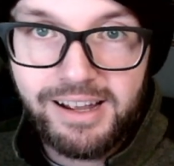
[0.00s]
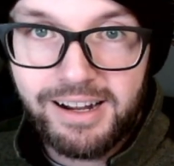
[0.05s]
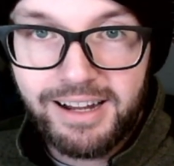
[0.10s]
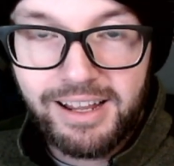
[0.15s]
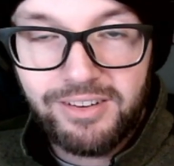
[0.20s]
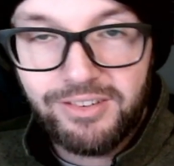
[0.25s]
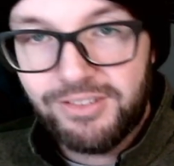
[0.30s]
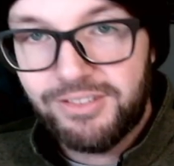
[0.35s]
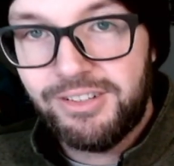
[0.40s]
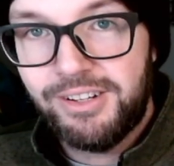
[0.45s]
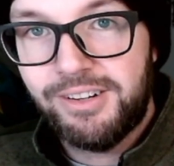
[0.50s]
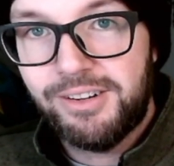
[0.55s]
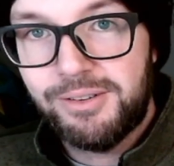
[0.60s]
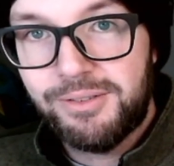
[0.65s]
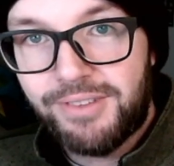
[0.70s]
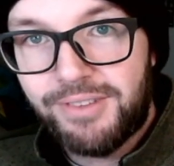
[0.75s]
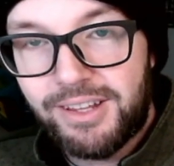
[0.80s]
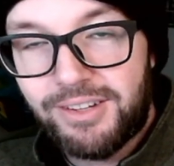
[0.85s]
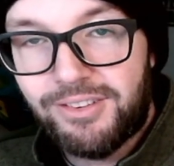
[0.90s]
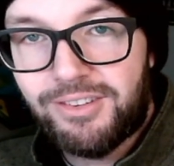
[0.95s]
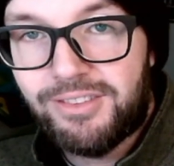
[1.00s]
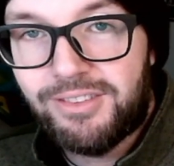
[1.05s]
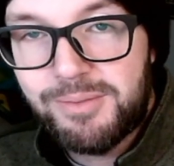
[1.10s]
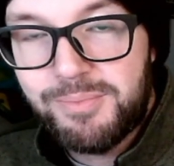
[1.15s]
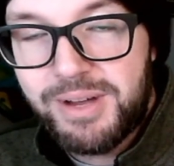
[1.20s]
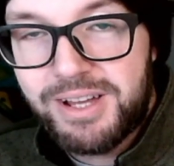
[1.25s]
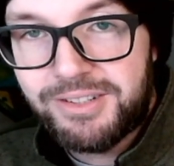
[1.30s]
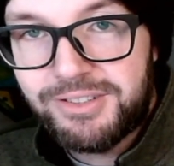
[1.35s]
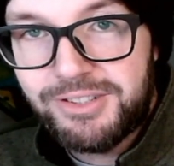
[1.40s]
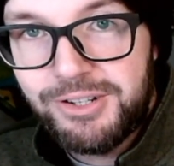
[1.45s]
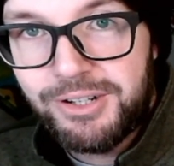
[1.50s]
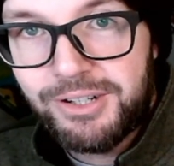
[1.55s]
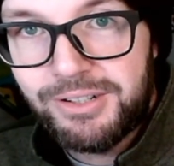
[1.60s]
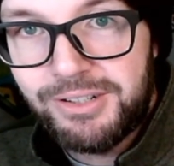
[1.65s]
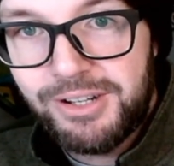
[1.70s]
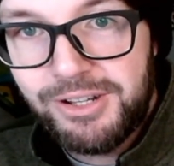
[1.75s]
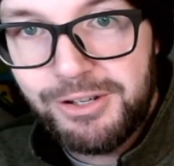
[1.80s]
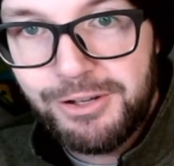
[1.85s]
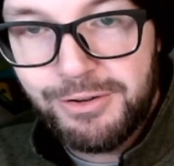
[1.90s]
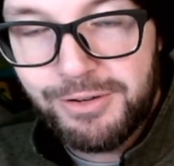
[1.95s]
I guess, if that's the best you
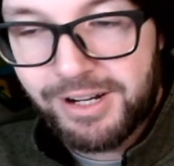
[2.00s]
can do.